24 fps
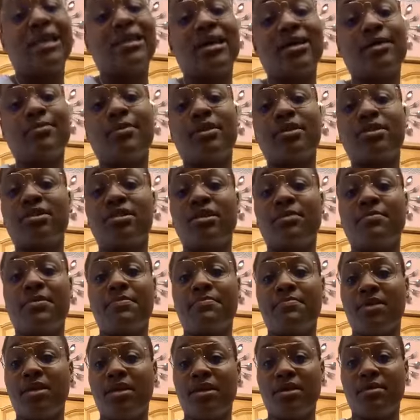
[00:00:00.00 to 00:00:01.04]
I like my
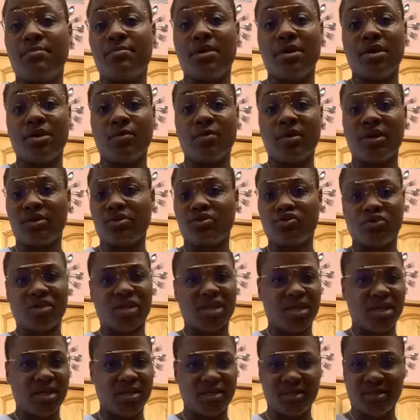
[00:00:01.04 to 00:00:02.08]
salmon medium anyway, because you
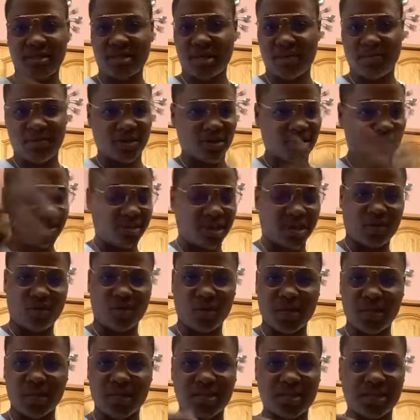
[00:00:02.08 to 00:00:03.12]
can eat salmon just like
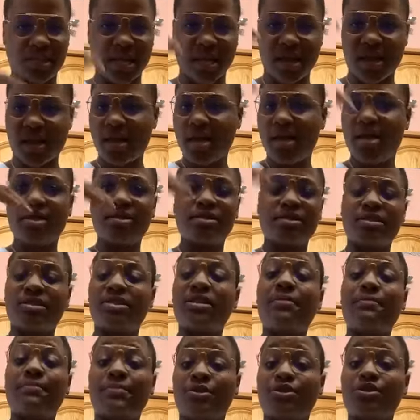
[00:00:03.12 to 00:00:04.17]
you eat steak to
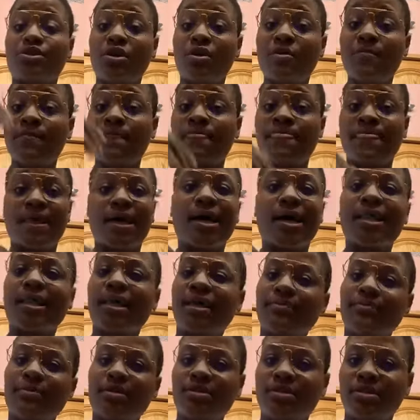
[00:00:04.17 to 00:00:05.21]
temperature. I
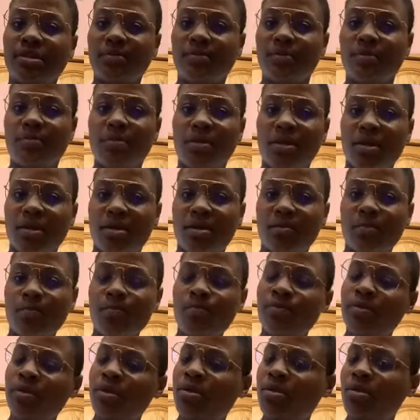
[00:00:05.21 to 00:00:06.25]
like my salmon
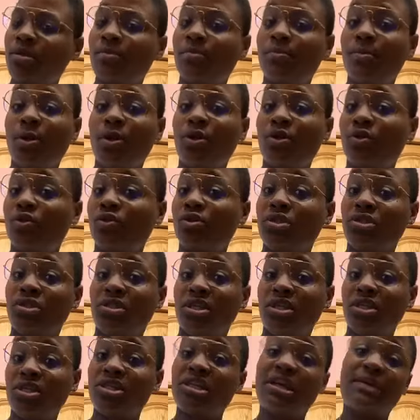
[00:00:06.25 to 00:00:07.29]
medium. Depending on the
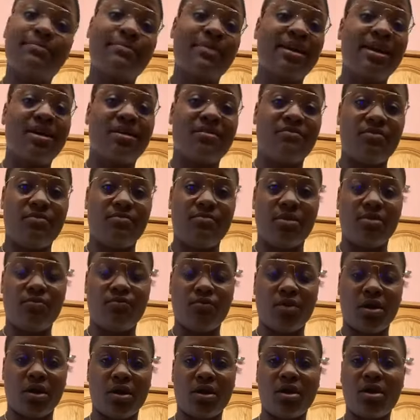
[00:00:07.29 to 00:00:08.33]
dish, I might have it
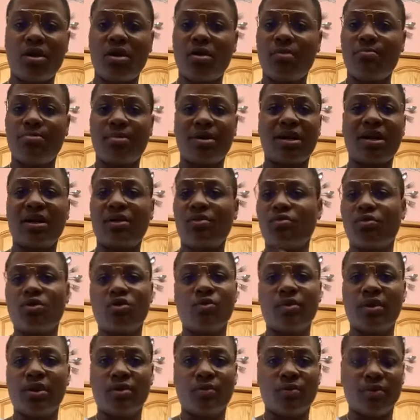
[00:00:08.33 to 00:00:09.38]
mid-rare, but I don't
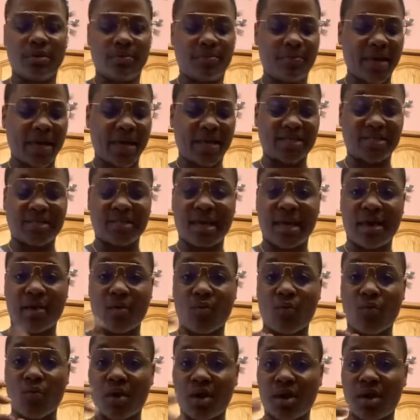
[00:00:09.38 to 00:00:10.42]
go anywhere past
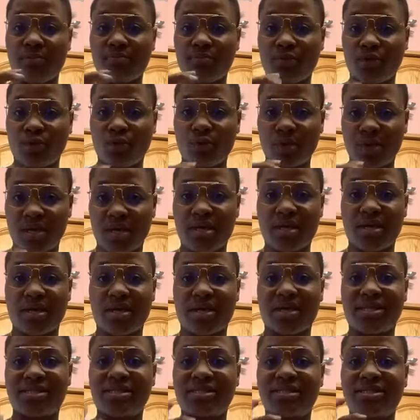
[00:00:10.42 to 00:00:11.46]
that. What I'm doing
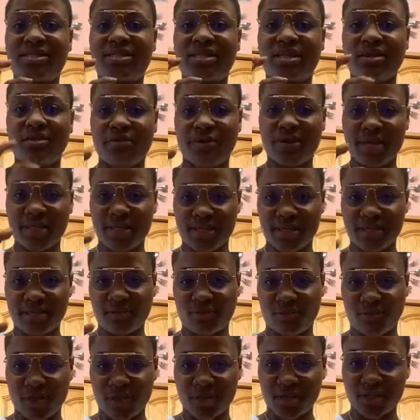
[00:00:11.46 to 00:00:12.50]
here is searing
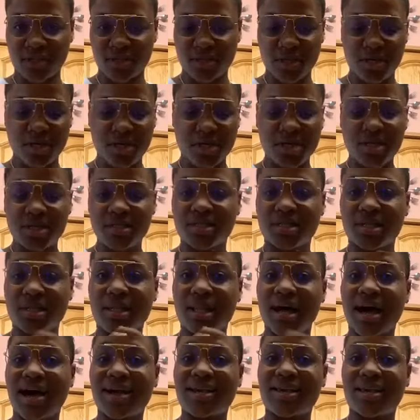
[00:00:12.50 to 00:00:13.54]
this fish to
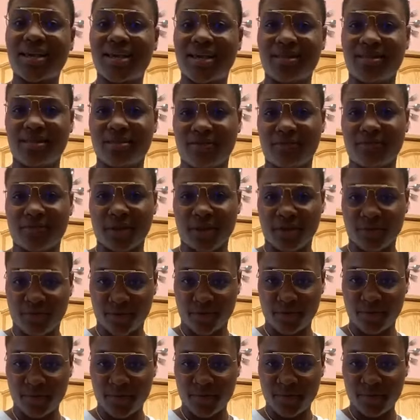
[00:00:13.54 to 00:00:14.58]
lock in the
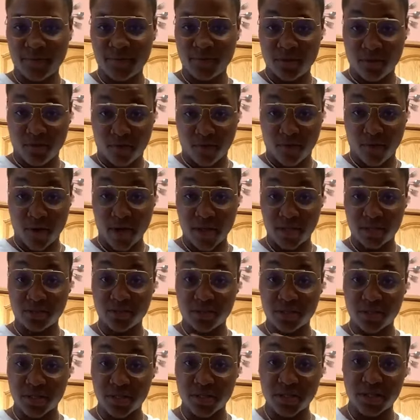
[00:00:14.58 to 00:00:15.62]
flavor. All right,
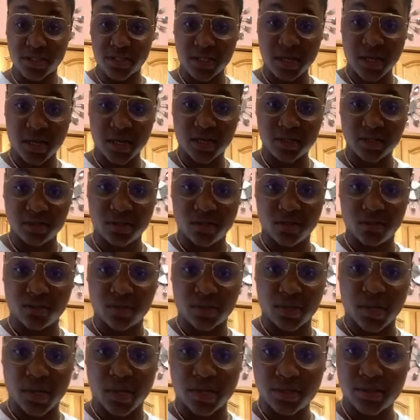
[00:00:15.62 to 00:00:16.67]
so you're gonna see how this
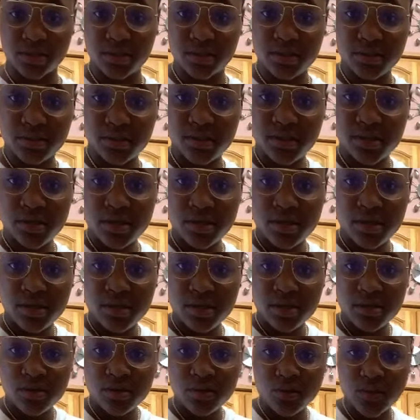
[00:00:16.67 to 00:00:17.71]
goes, guys.
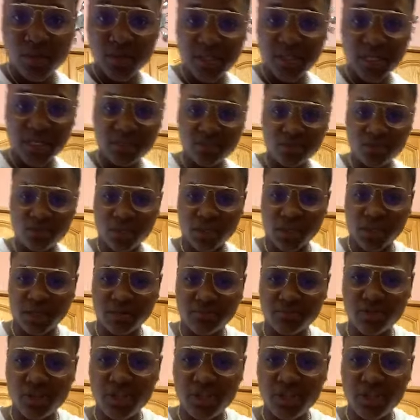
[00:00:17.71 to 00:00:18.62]
What's that you're drinking?